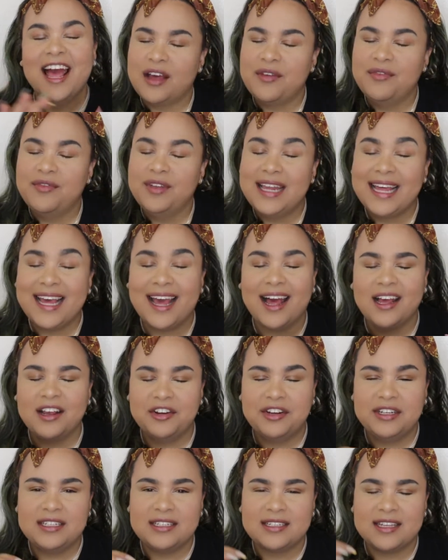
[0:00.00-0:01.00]
I feel like cut
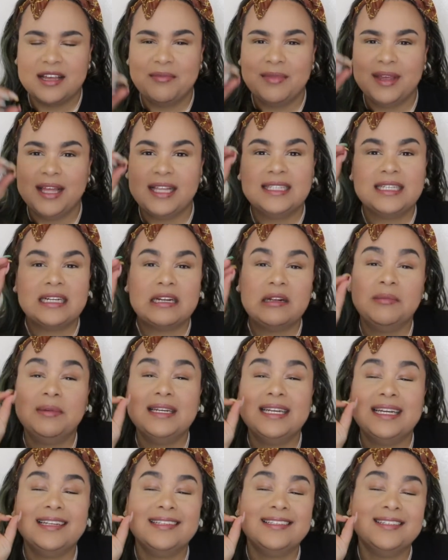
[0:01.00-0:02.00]
creases can be a little
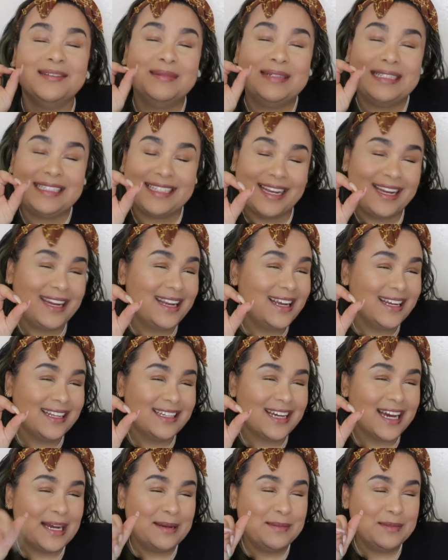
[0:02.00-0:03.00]
bit intimidating at
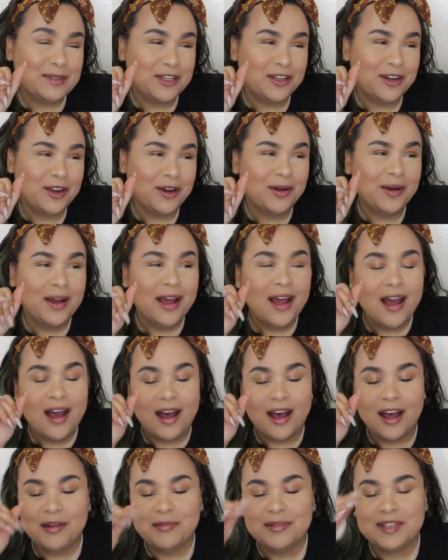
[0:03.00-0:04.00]
times, you know,
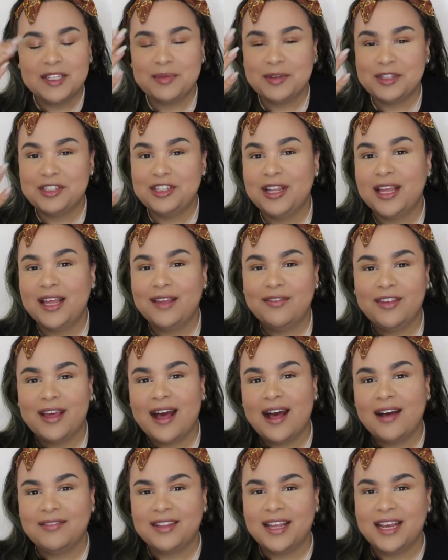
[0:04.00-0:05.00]
especially if you
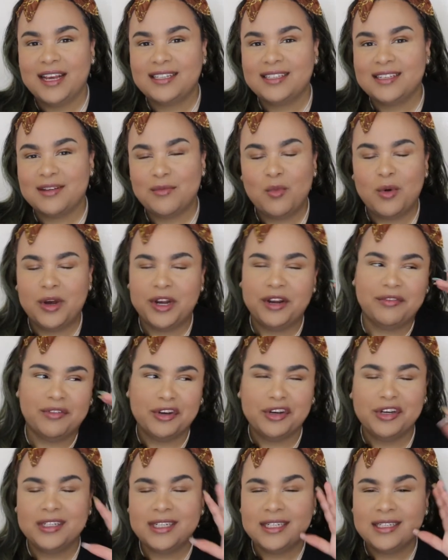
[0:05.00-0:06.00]
have like somewhat of
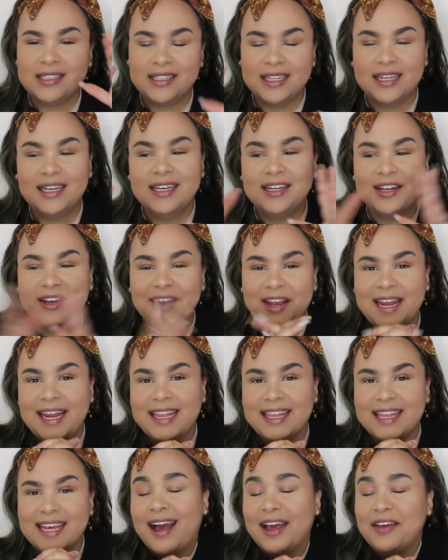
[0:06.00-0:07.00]
a hooded lid or
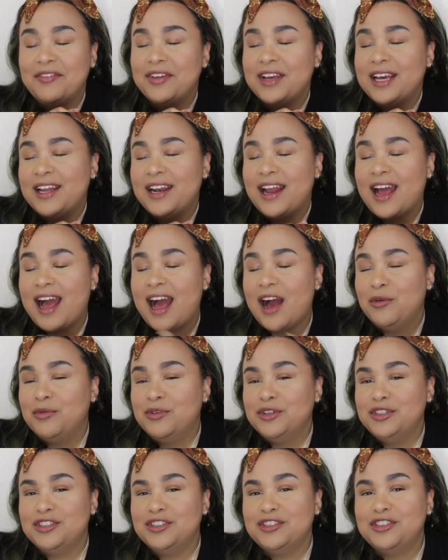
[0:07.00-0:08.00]
anything. I figured I
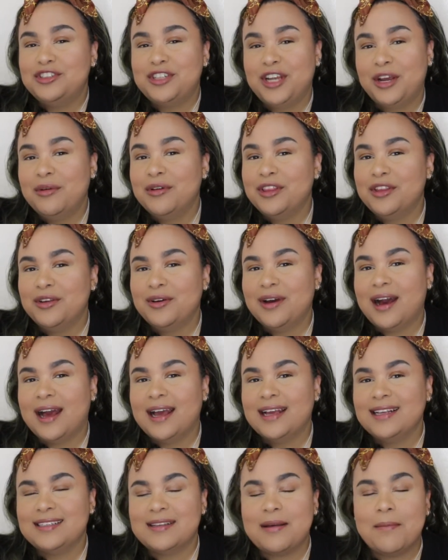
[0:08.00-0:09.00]
would just share with you
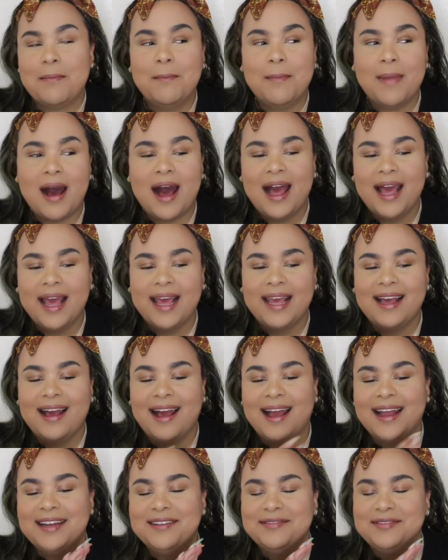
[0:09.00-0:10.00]
guys my
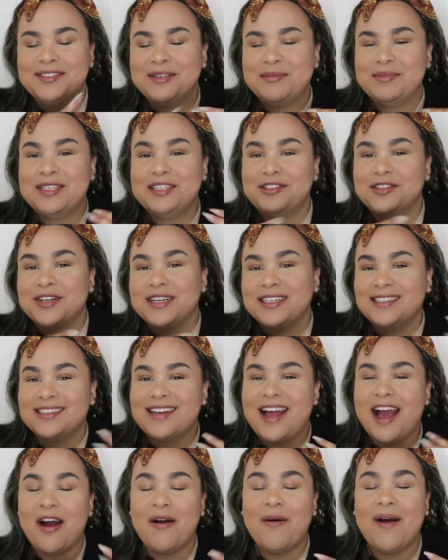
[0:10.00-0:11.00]
kind of tips and tricks
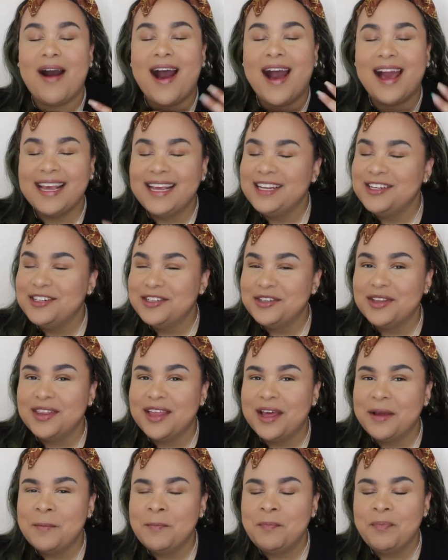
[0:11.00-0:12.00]
and how I can do
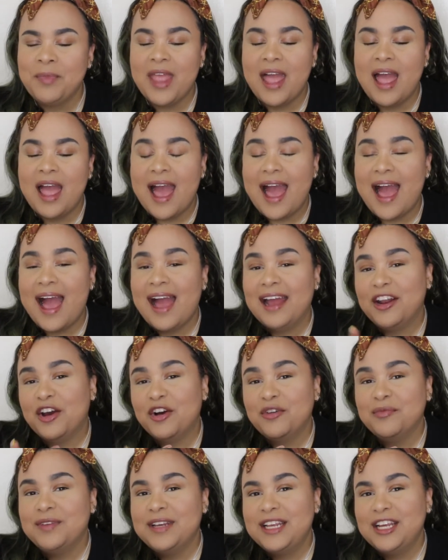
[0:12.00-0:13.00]
them, and
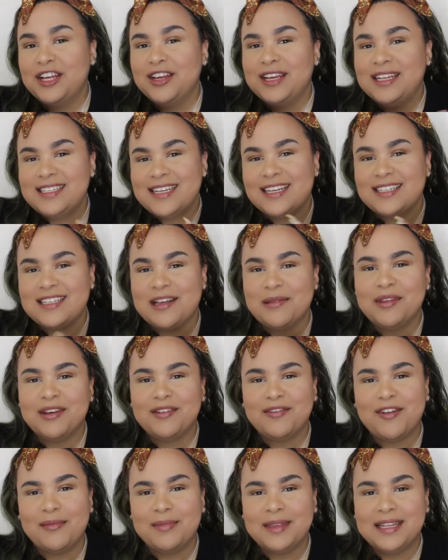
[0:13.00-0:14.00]
hopefully you can take
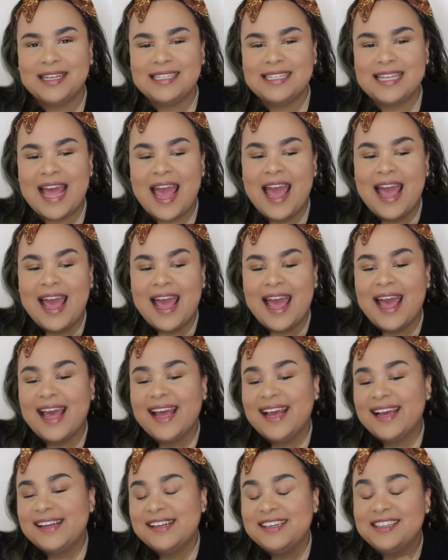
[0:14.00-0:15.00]
something from this
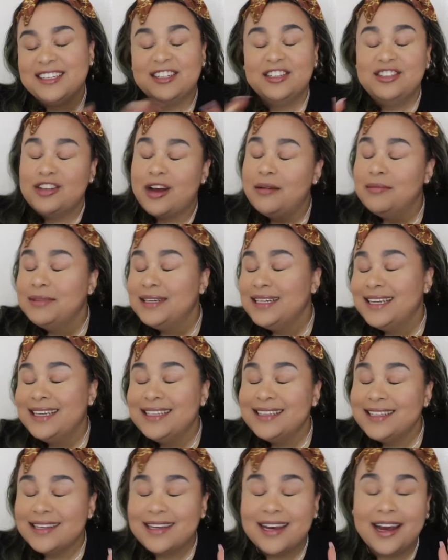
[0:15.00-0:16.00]
and
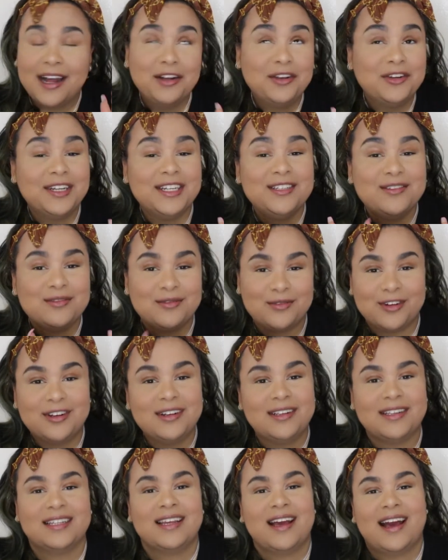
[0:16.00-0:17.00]
dominate the cut crease
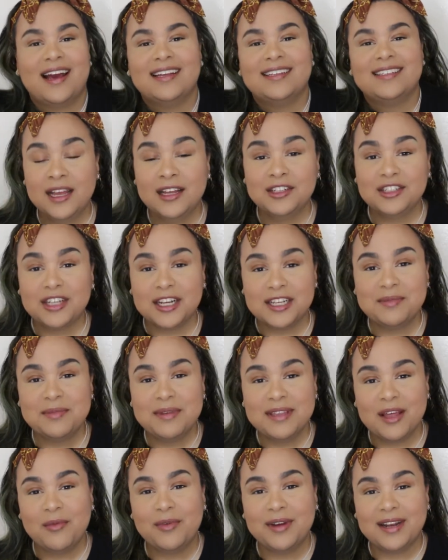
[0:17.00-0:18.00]
world, guys. Trust
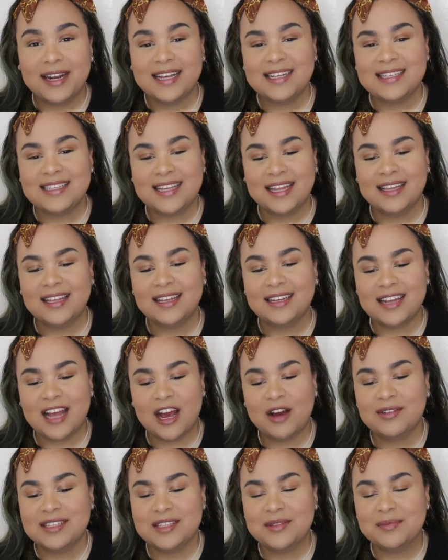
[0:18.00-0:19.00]
me that when I say that
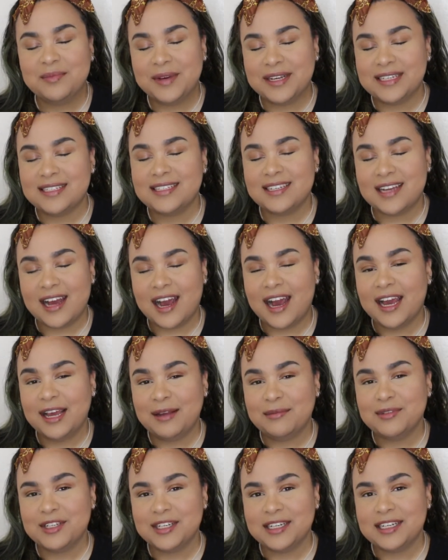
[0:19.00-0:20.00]
now is the best
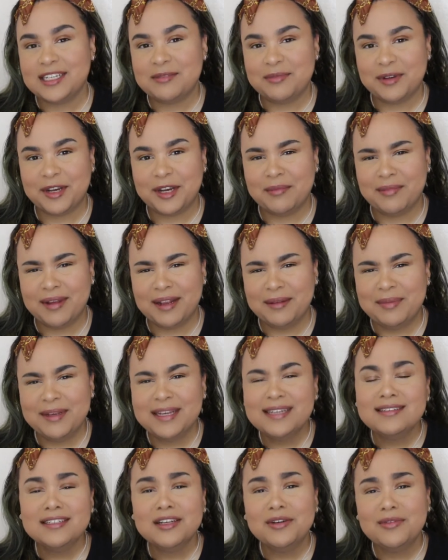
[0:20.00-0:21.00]
time to experiment,
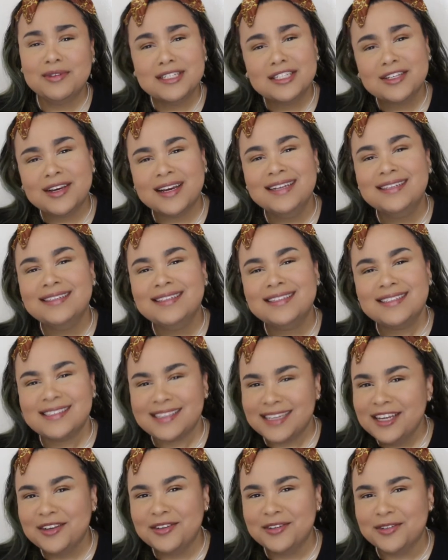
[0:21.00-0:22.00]
because no one's going to
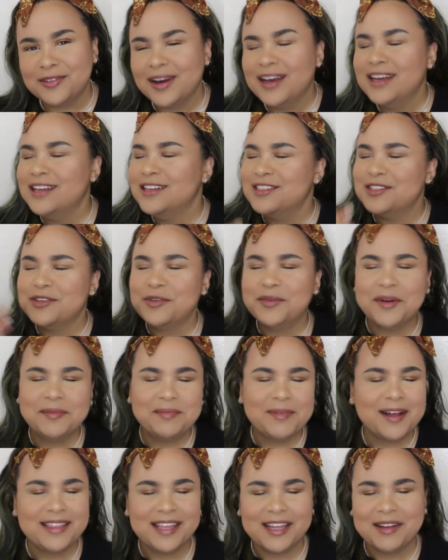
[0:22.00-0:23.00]
see you. So
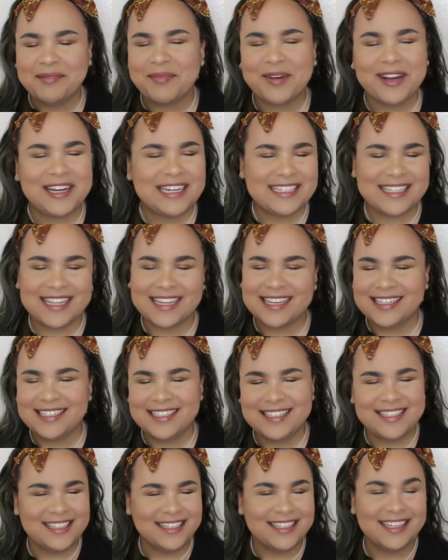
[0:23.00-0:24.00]
whip out that brush, that
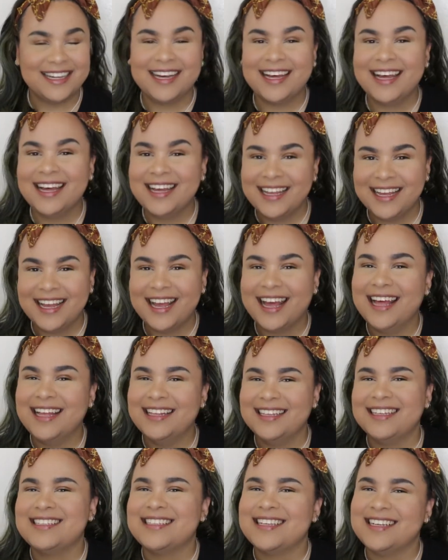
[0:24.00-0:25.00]
concealer,
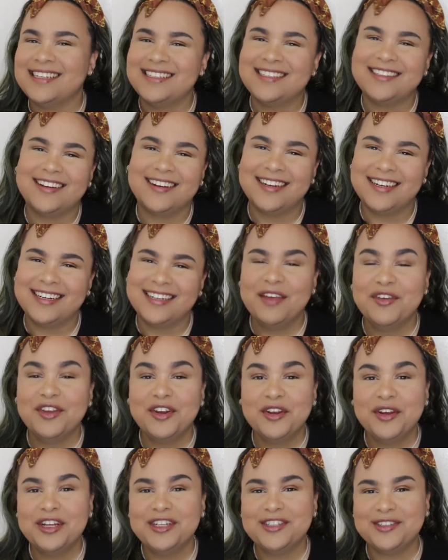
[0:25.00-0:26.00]
and let's get started. If
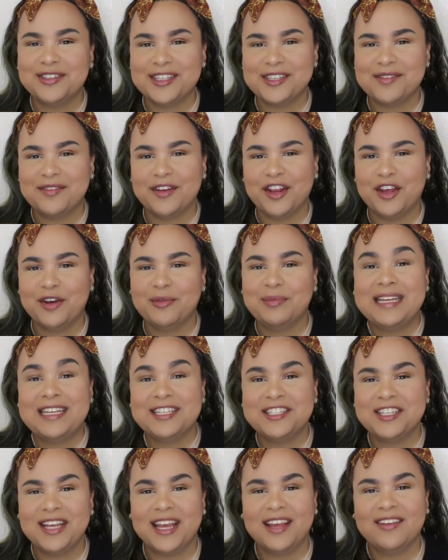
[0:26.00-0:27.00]
you do enjoy this video,
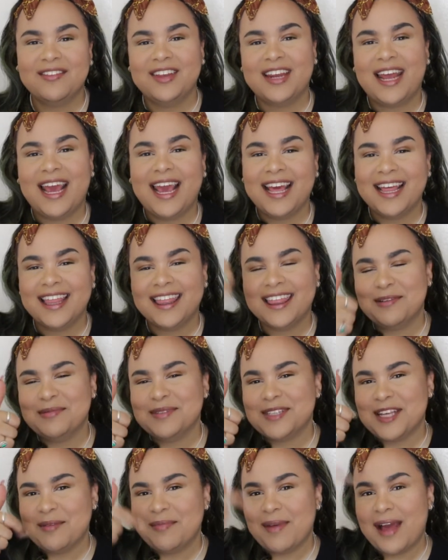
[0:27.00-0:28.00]
please do give it a
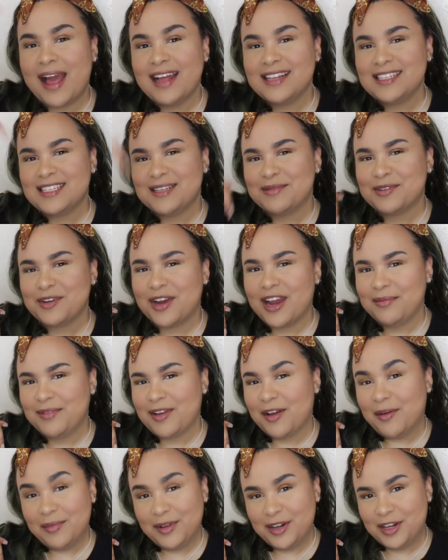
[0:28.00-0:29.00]
thumbs up and subscribe
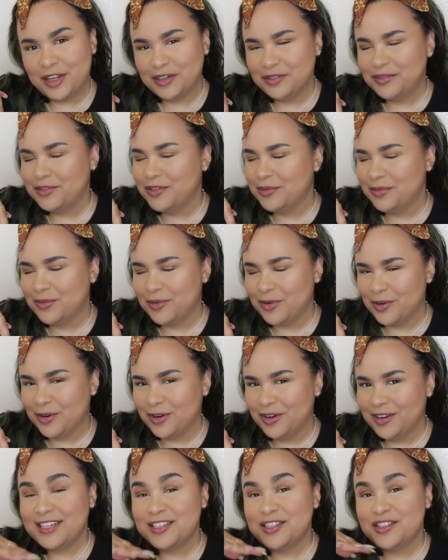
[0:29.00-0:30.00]
down below for
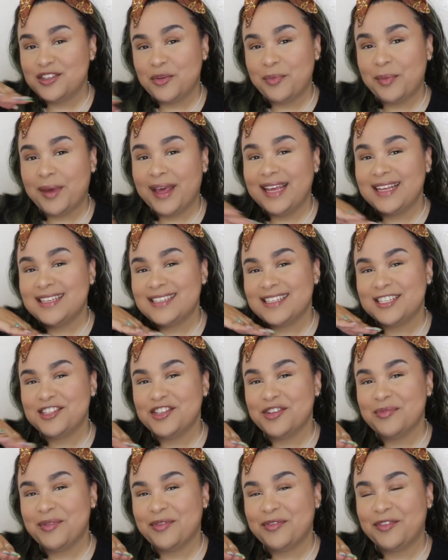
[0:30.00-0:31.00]
more. It's super easy,
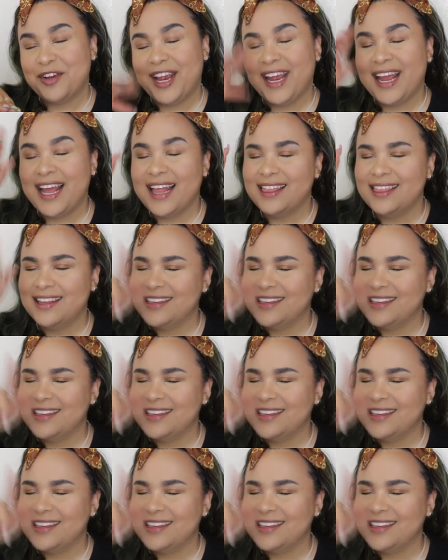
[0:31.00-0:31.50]
super free.